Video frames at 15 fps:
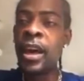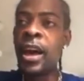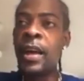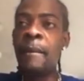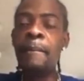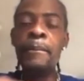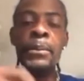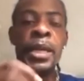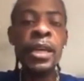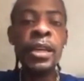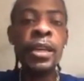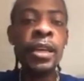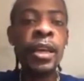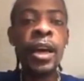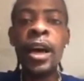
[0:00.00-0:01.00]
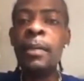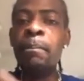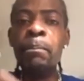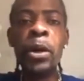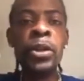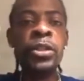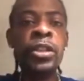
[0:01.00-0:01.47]
And Beenie
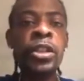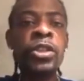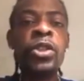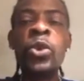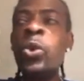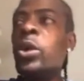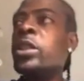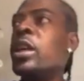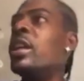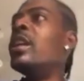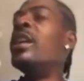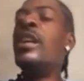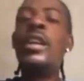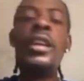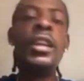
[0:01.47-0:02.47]
and Bunty totally